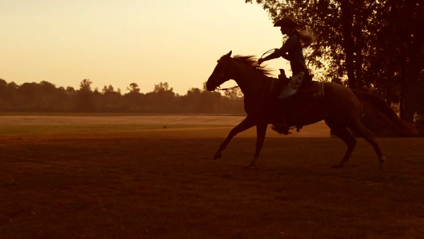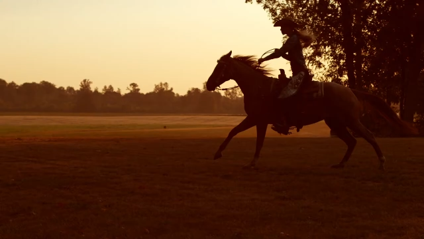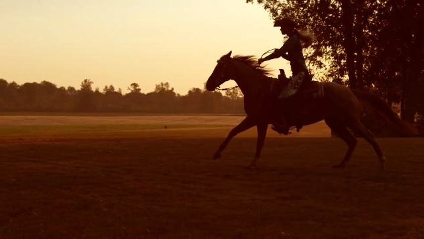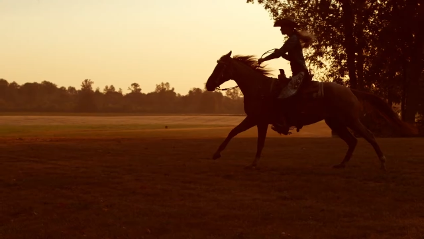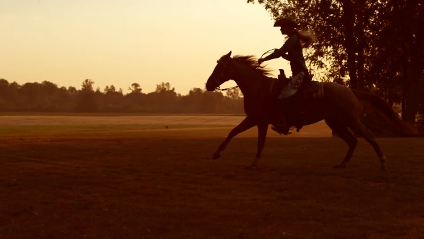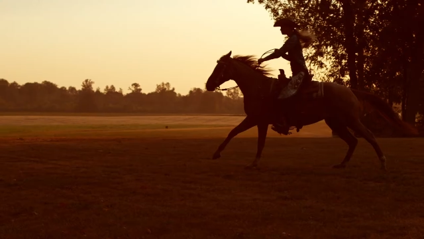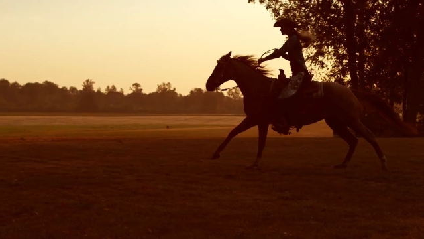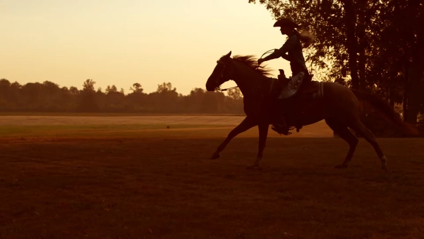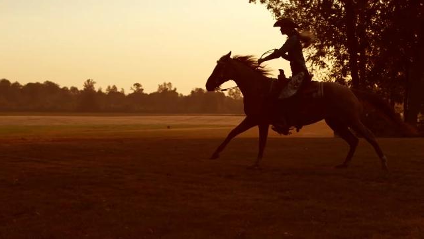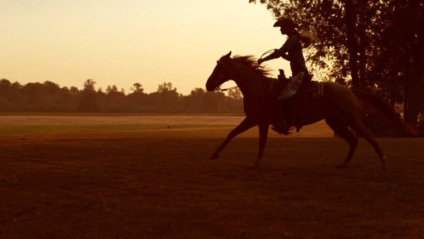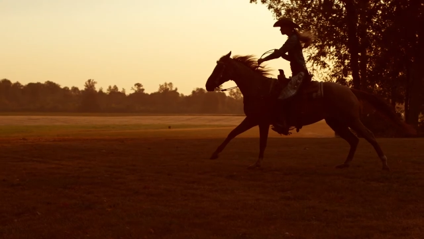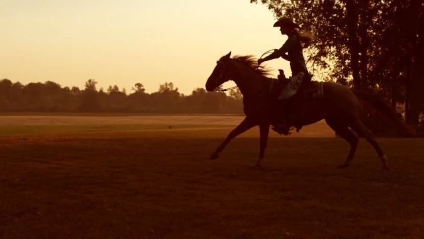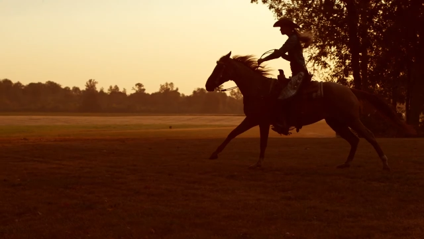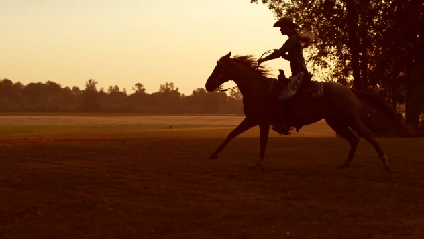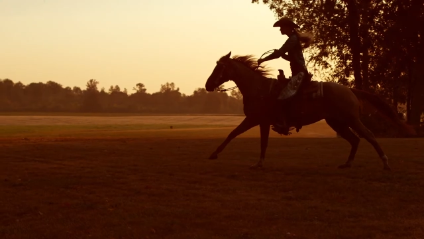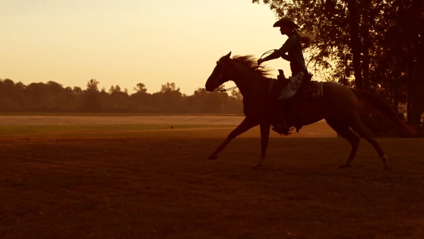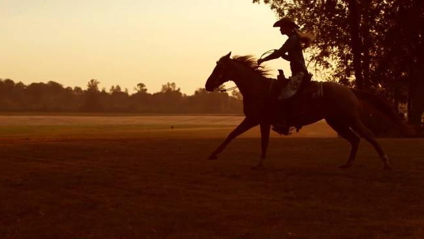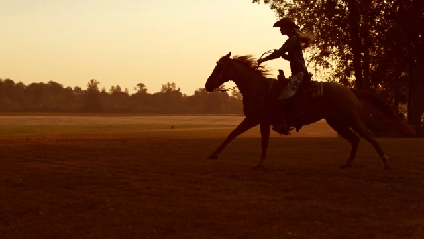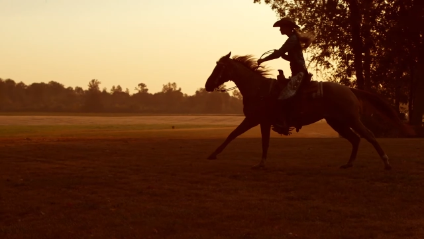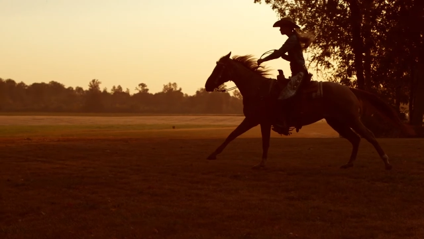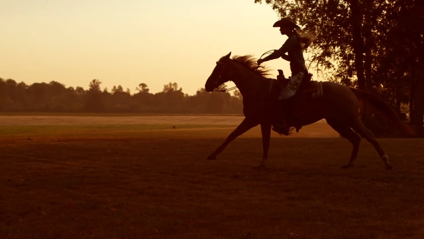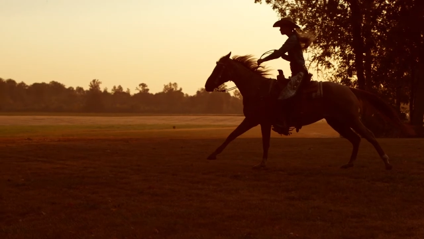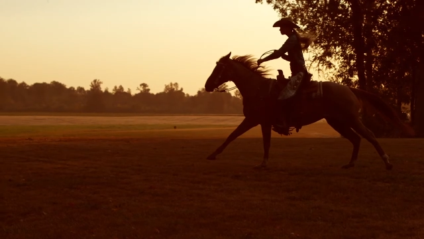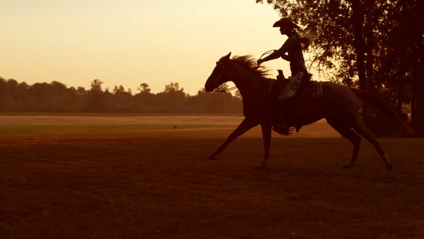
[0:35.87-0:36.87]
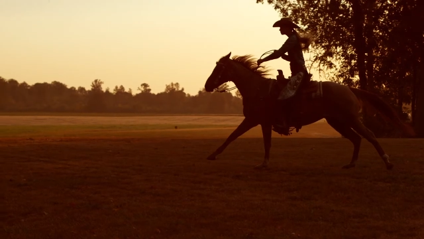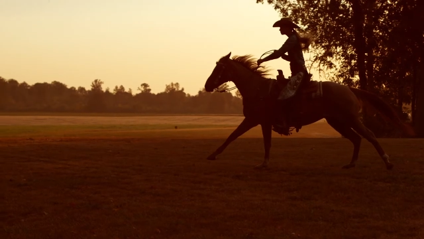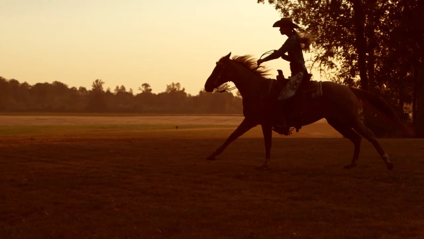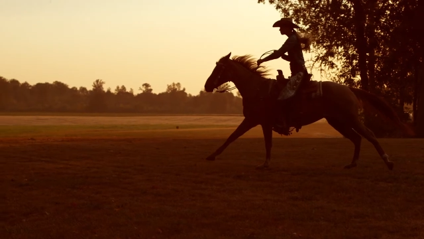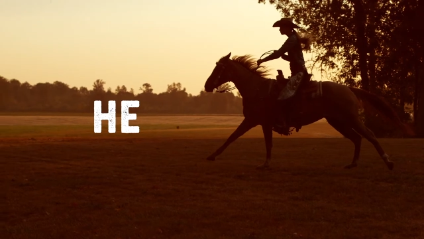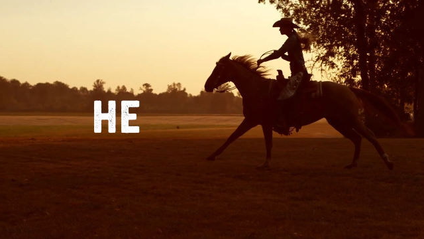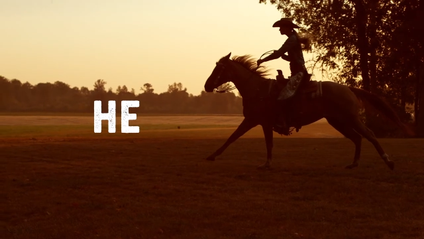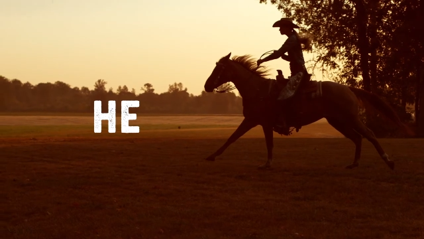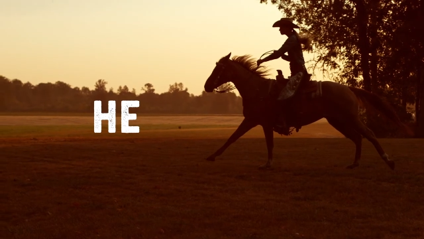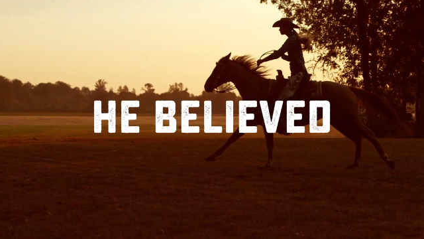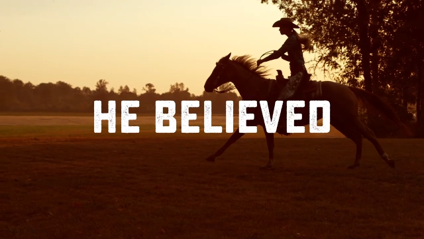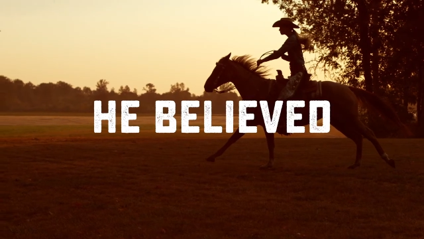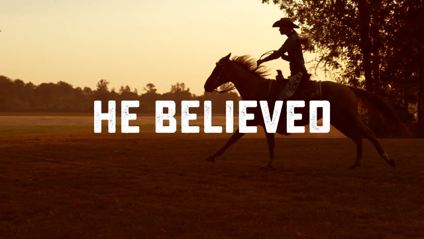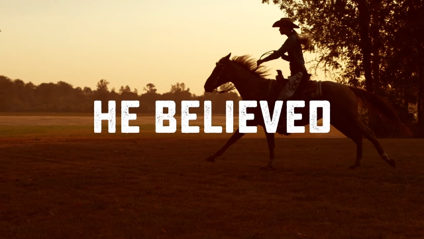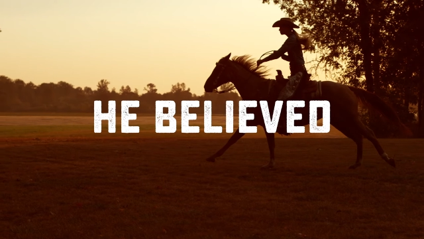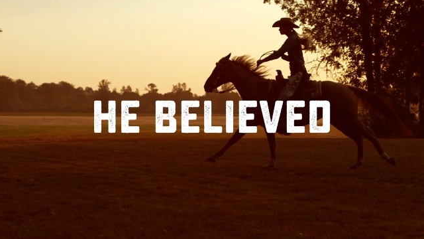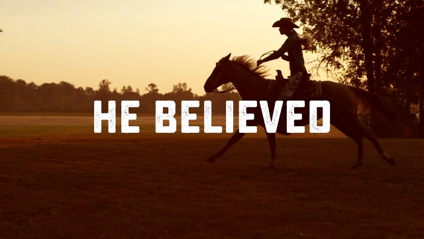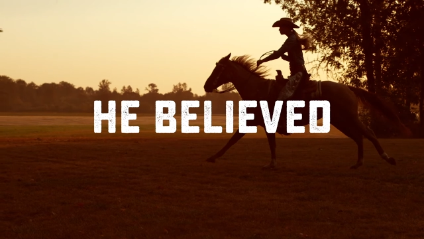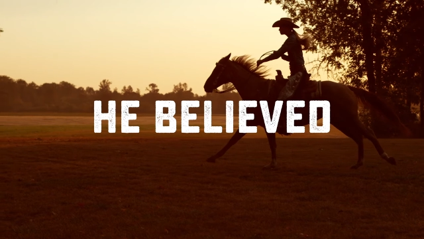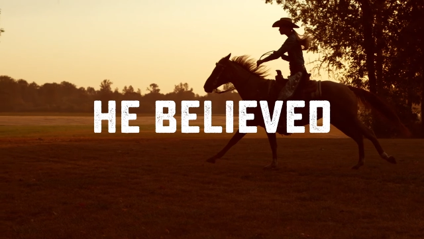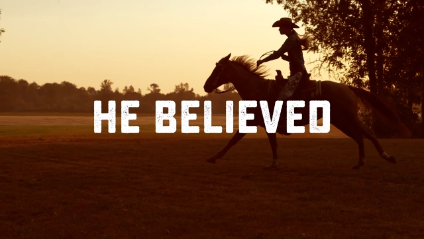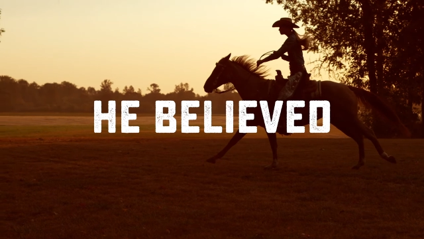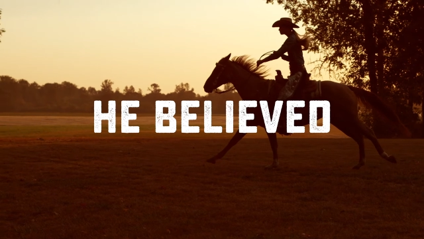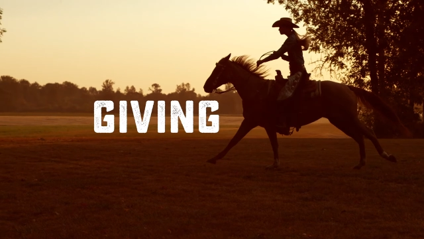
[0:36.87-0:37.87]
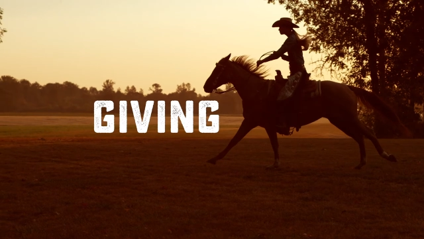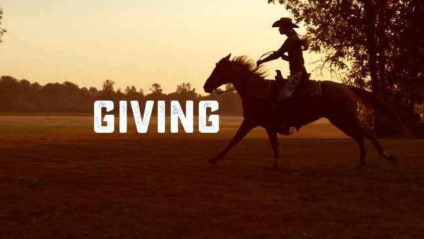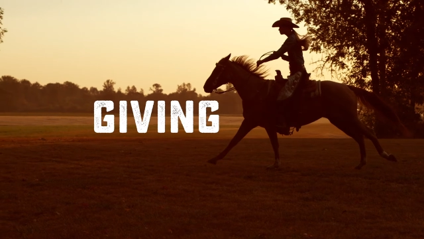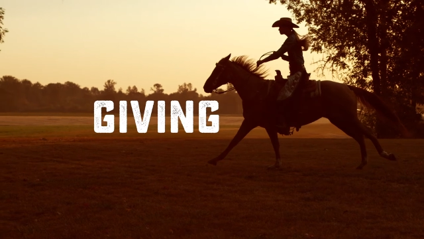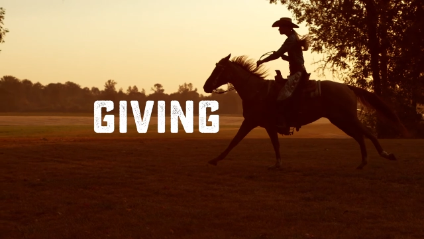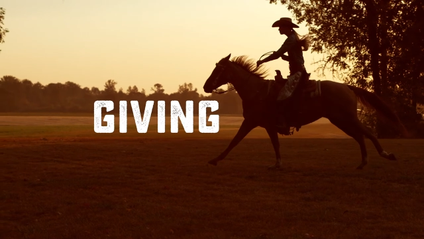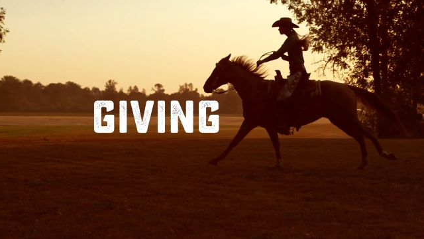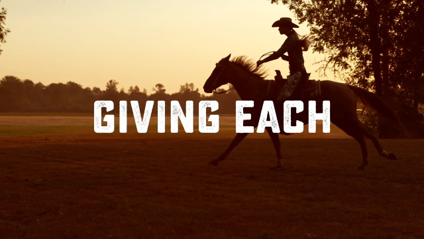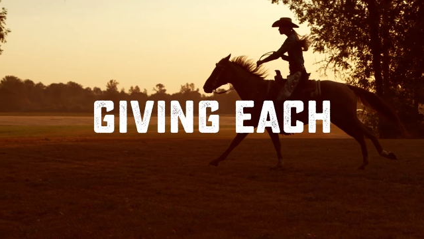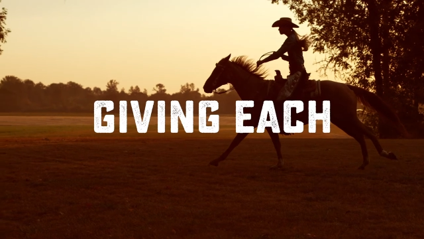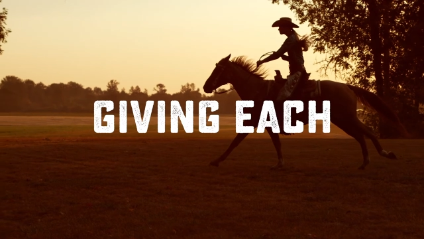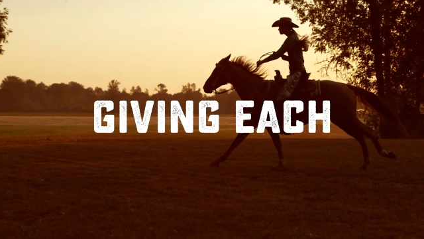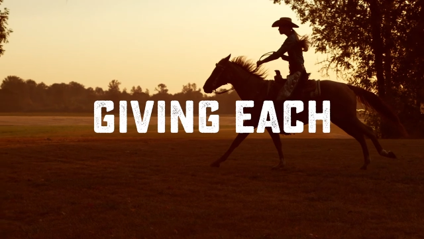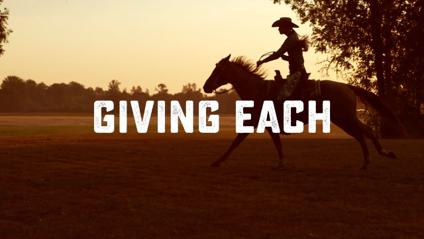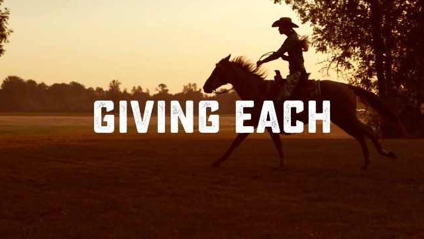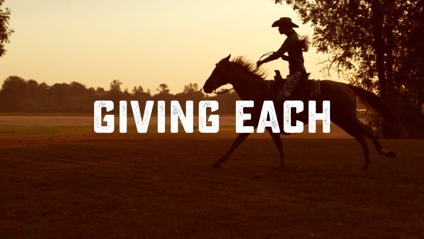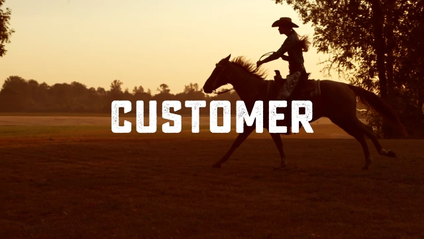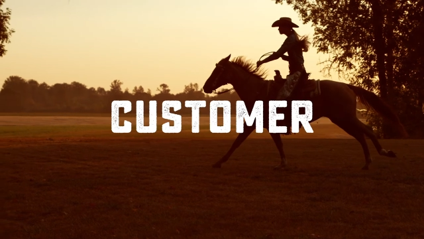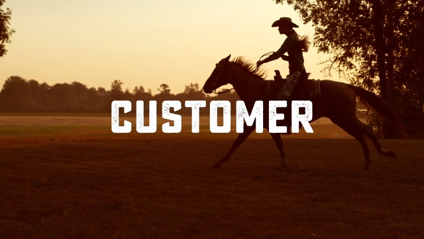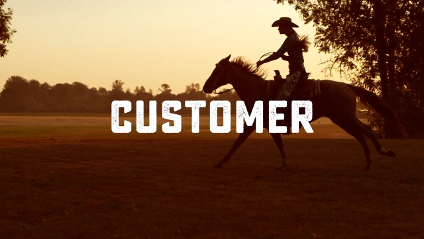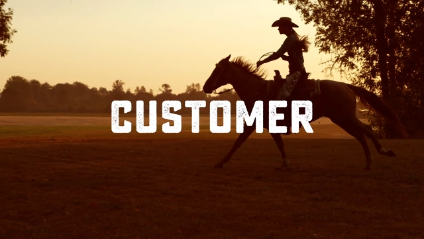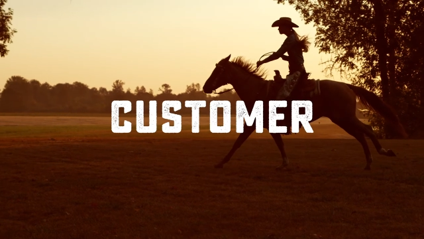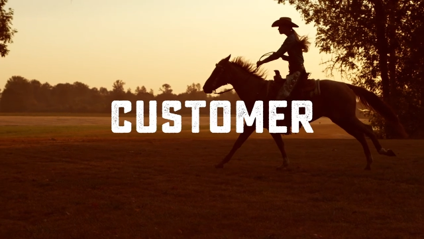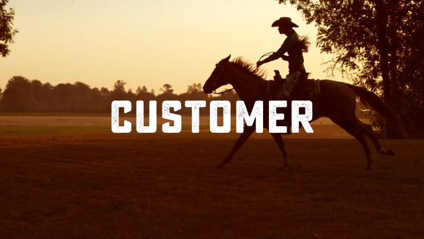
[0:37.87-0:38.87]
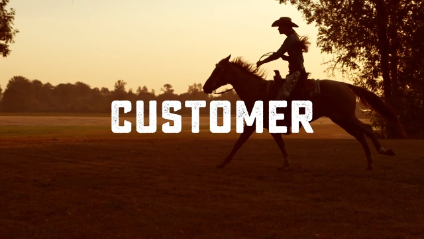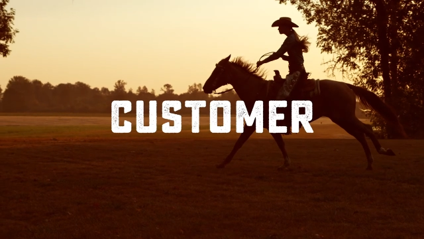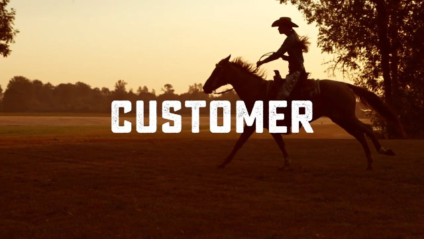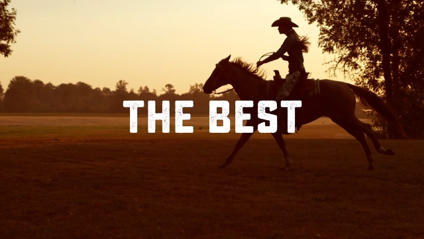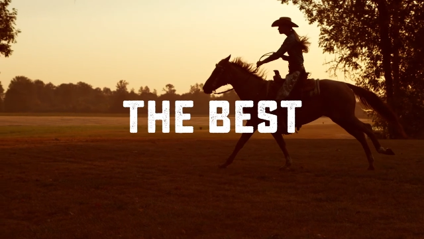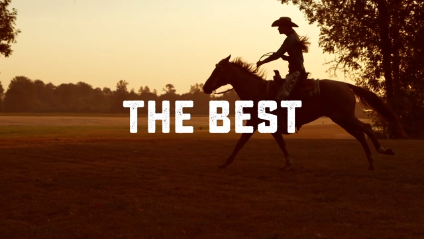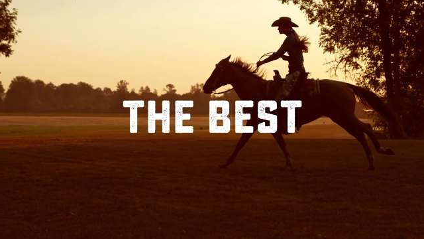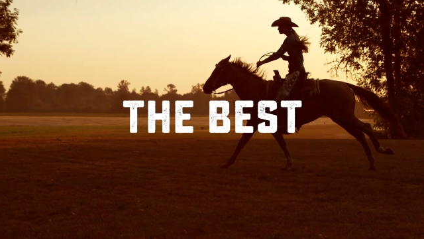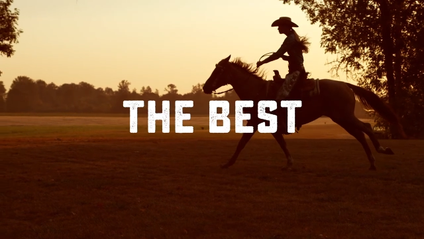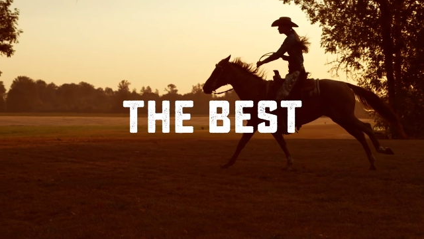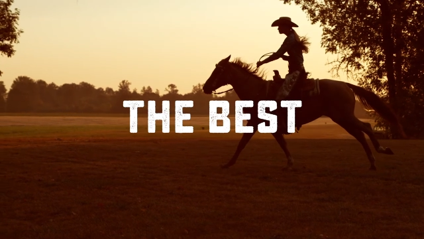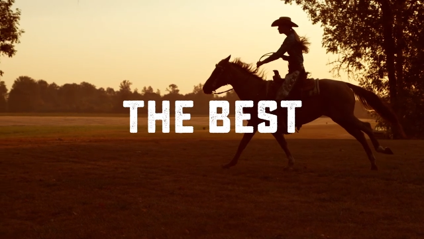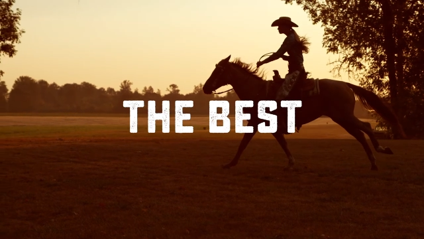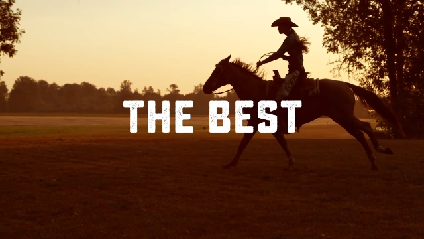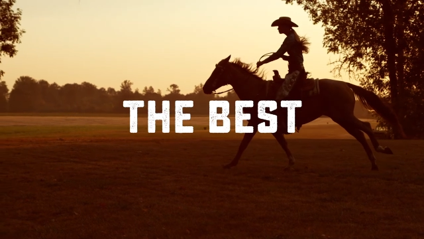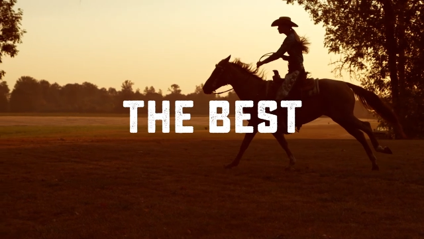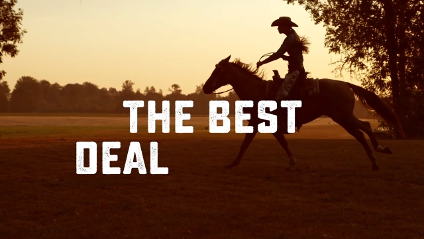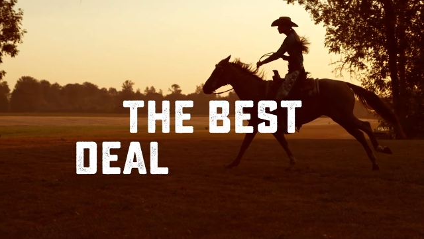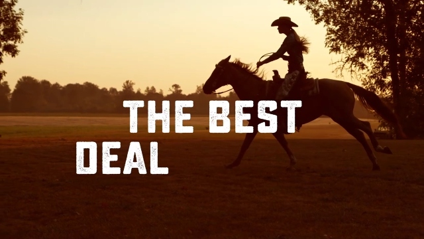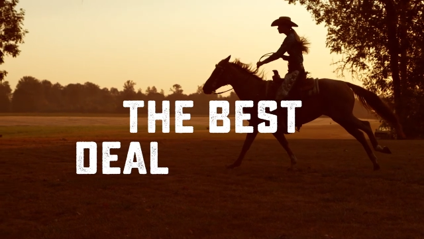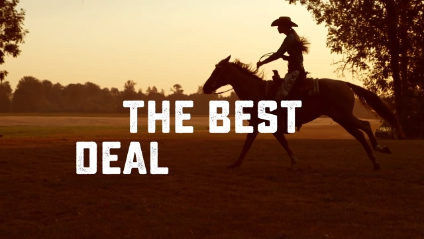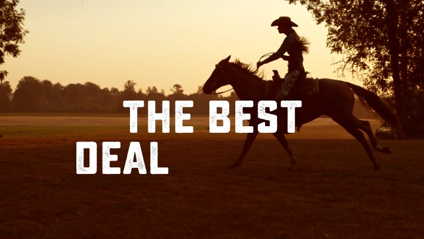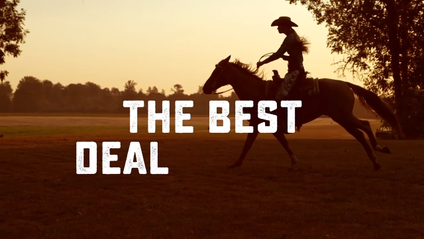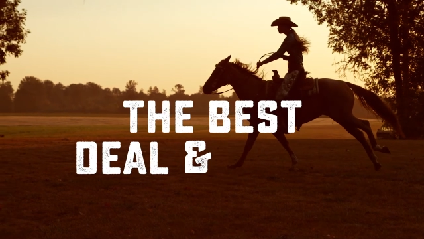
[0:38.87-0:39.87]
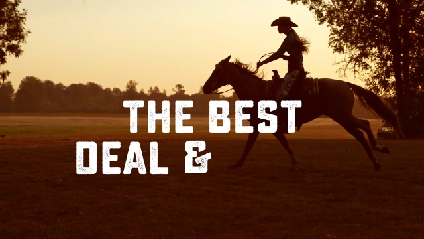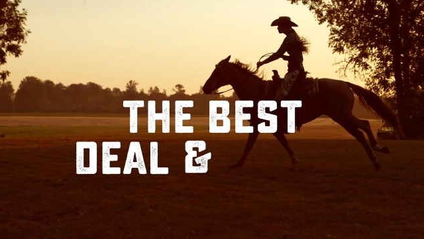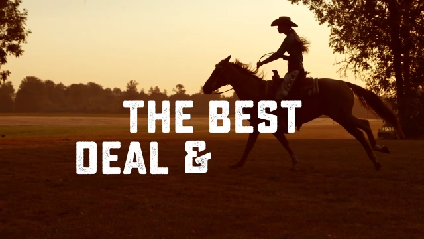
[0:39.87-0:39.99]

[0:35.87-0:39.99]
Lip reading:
[unreadable: no face in view]